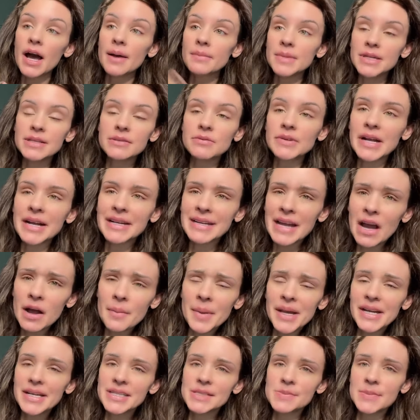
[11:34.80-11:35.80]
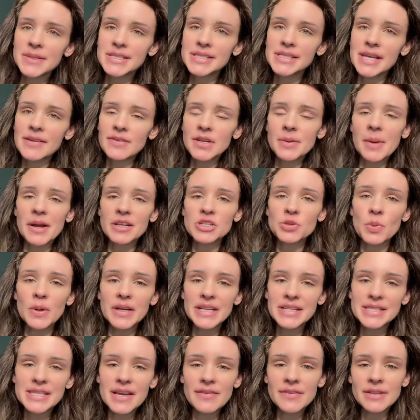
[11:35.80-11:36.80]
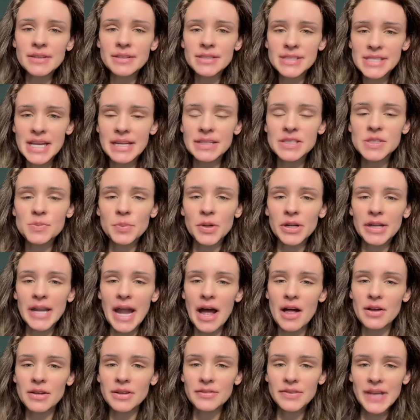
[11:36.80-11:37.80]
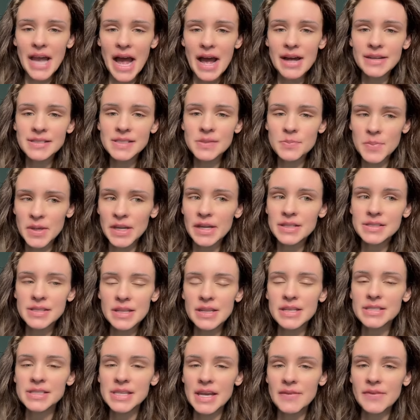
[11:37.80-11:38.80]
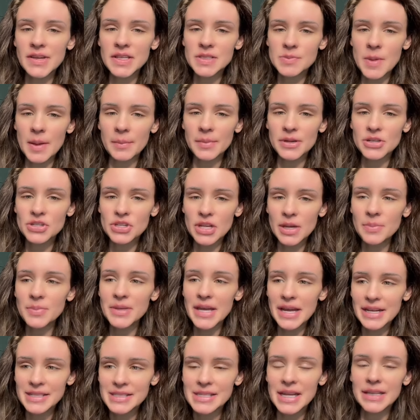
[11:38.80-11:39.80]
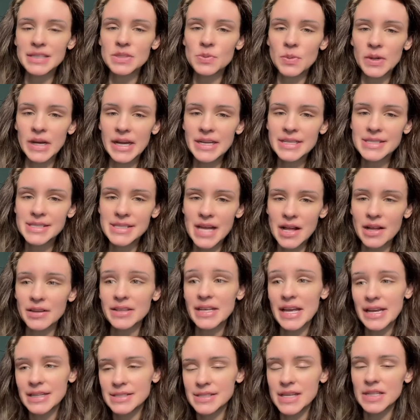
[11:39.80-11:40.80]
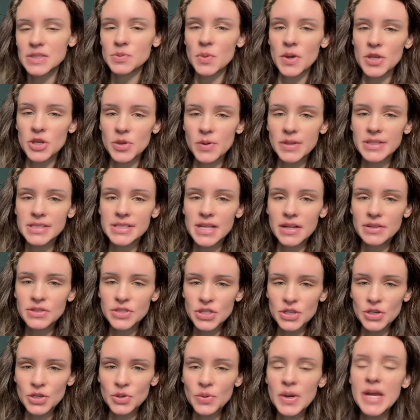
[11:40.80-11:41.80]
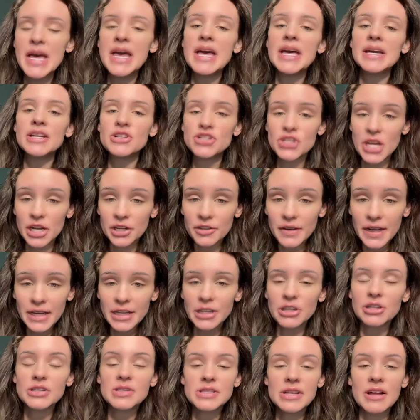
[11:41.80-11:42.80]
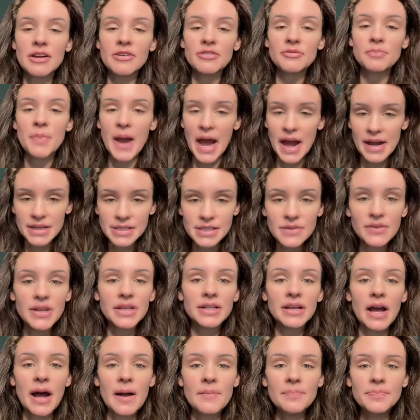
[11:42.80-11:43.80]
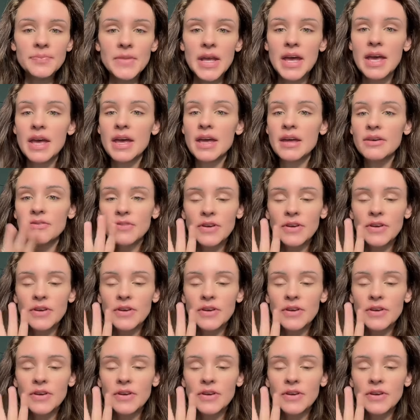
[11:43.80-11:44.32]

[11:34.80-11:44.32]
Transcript: Um, right now, my husband's saving about 27 cents per gallon of gas because of the savings membership. Yes, that's what I sell. Yes, that's what you can sell too, generating yourself passive income.